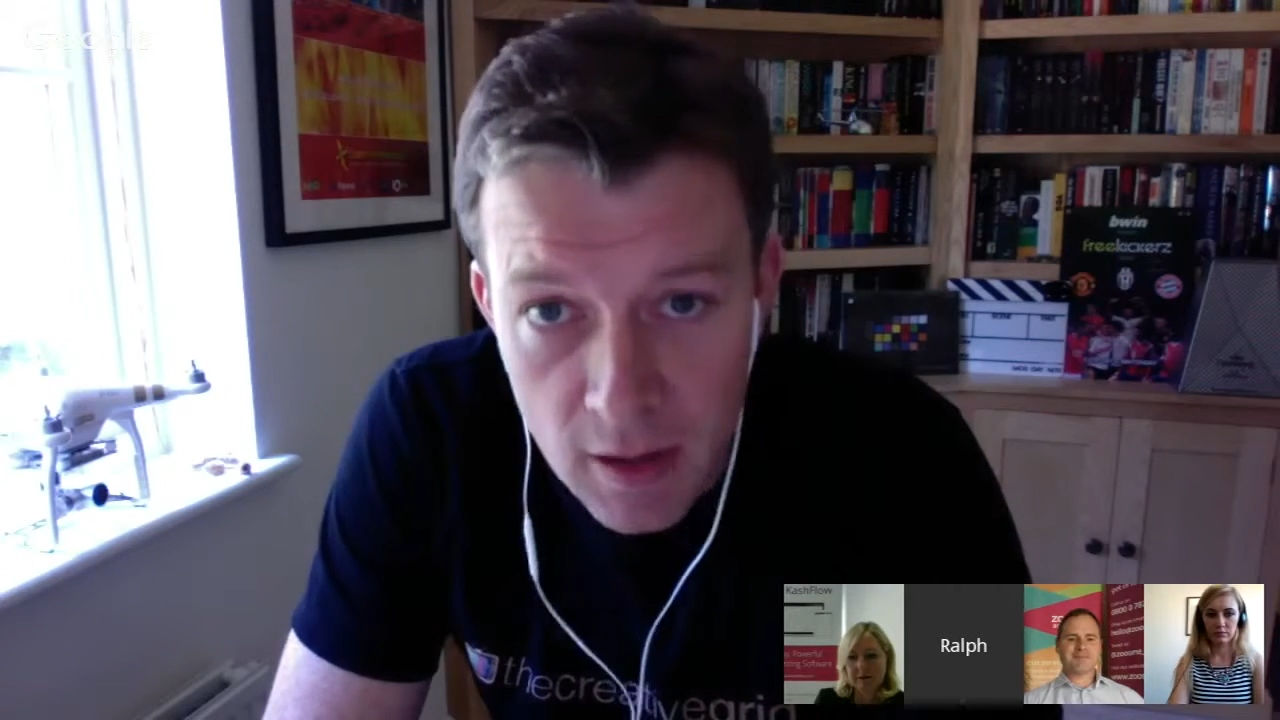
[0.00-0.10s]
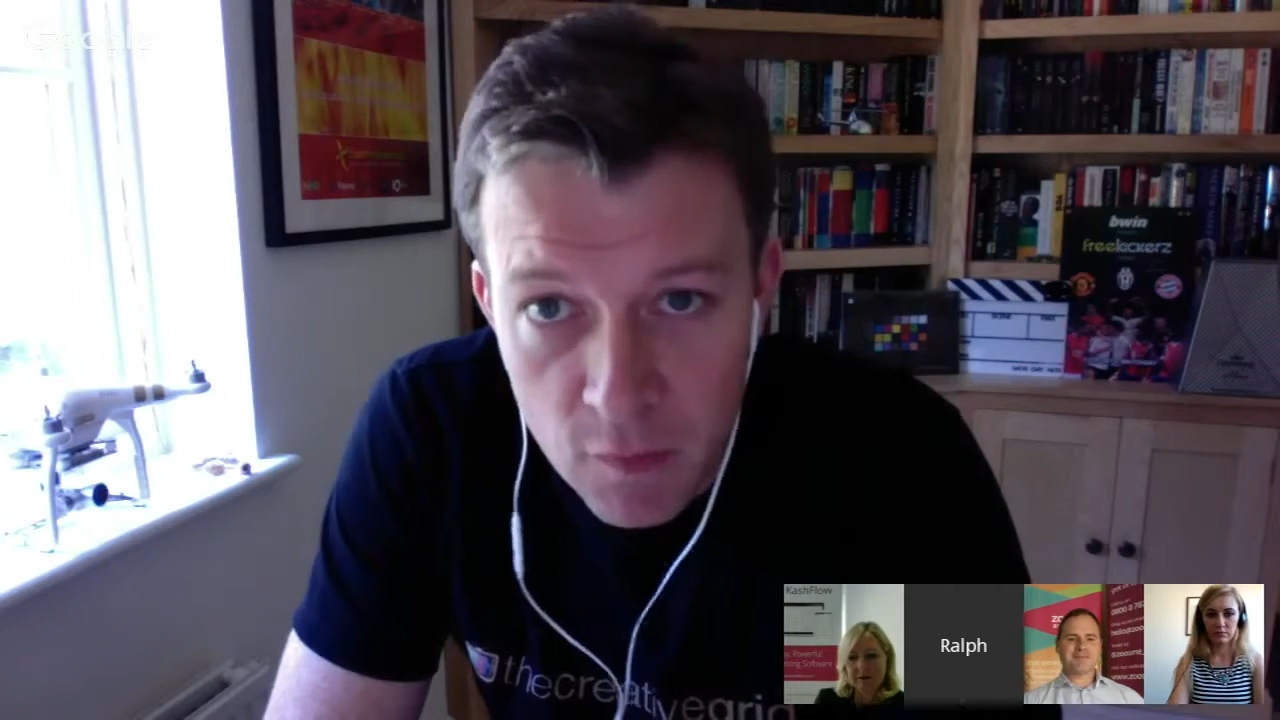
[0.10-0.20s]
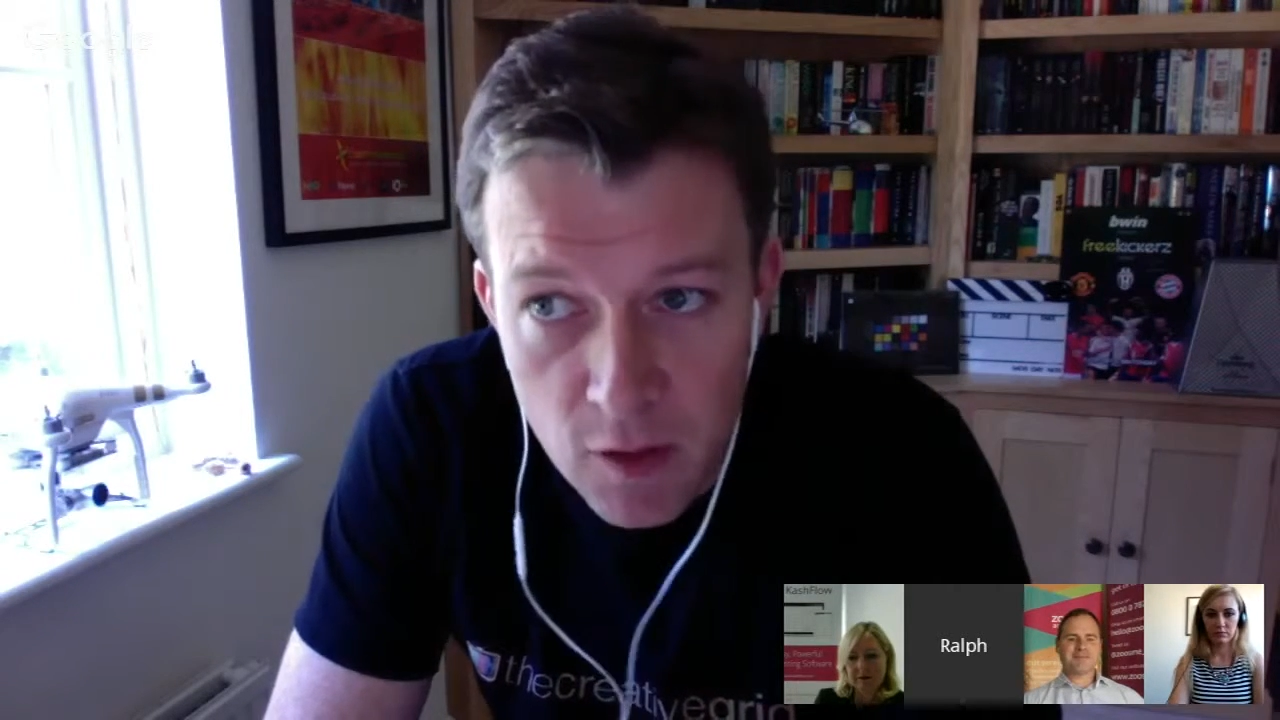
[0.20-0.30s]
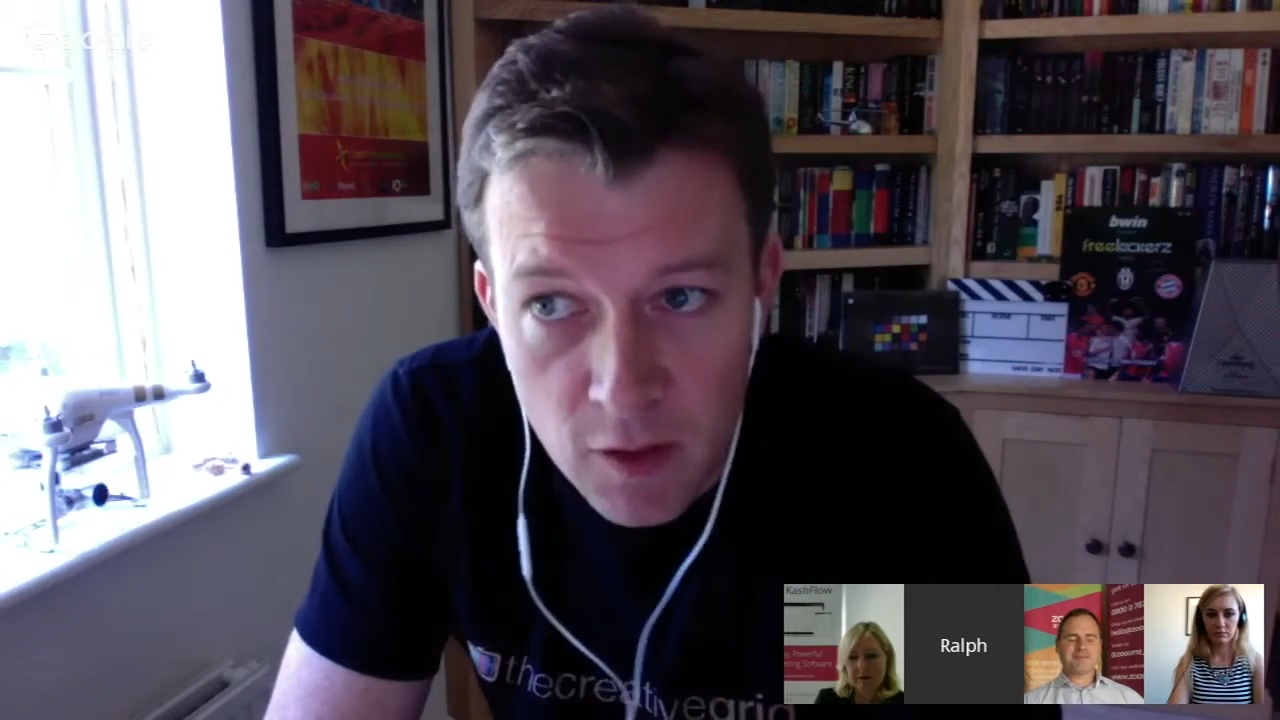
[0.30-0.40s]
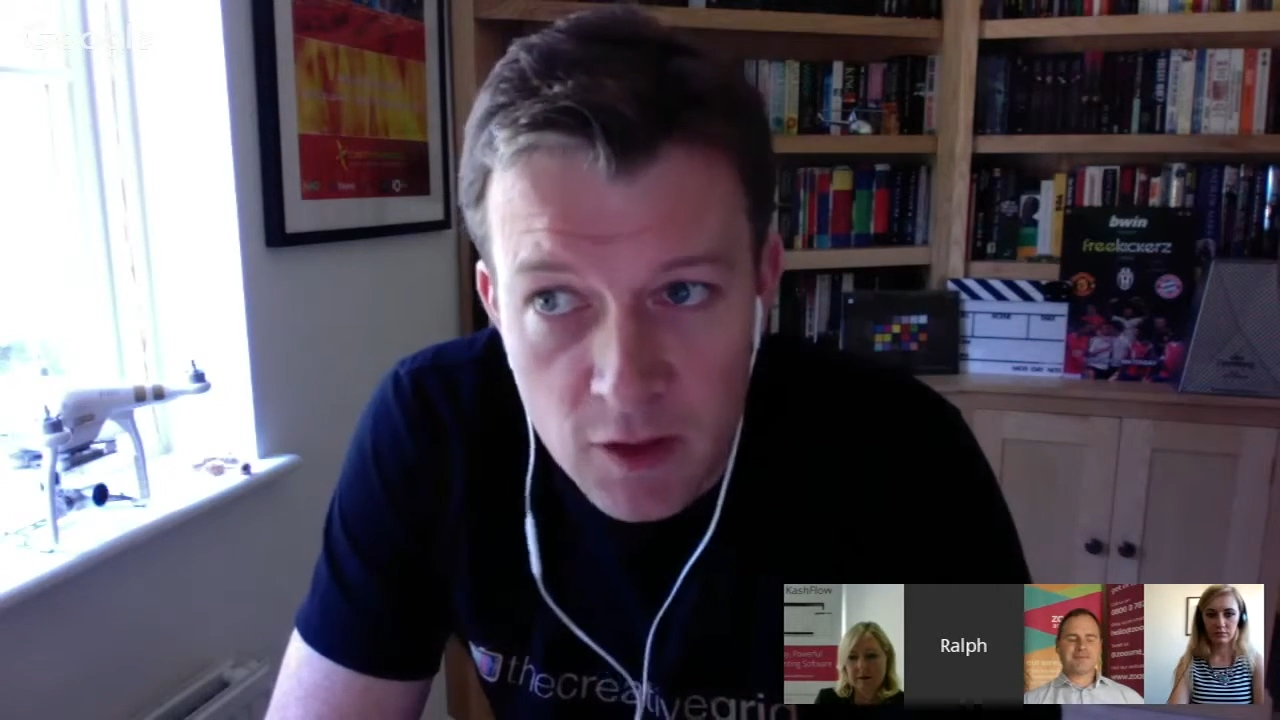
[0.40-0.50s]
at
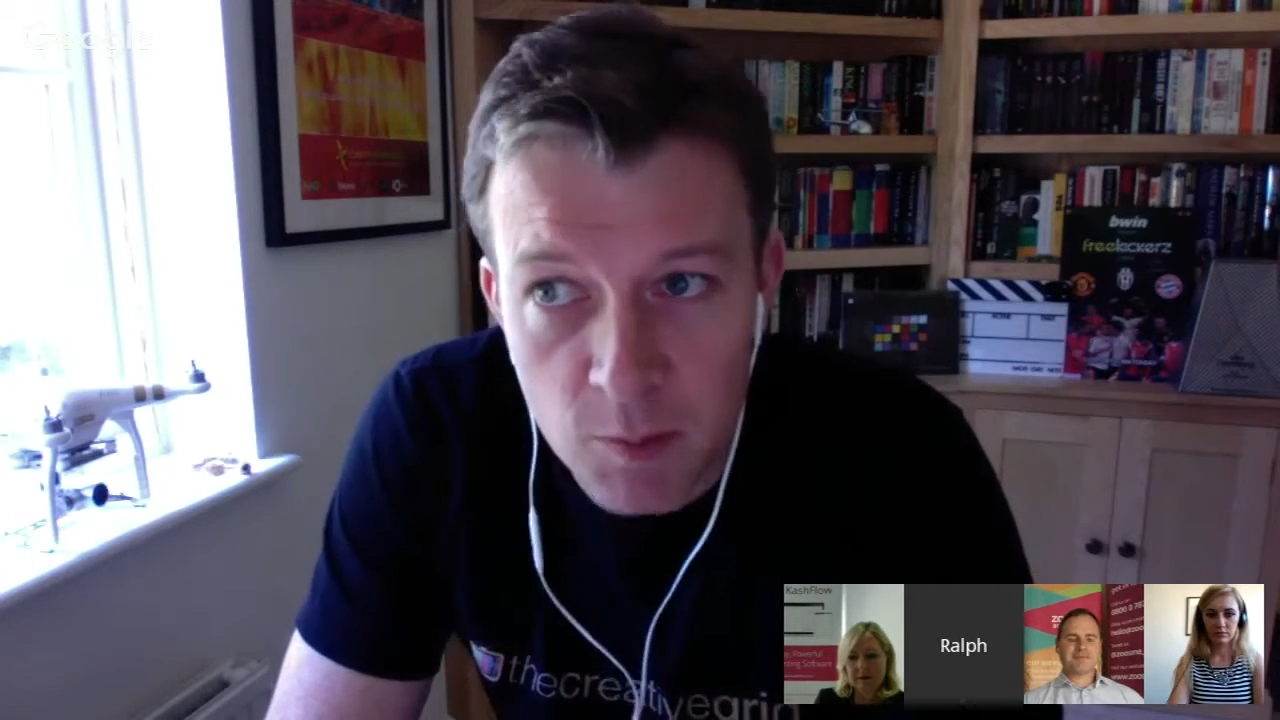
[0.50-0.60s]
first,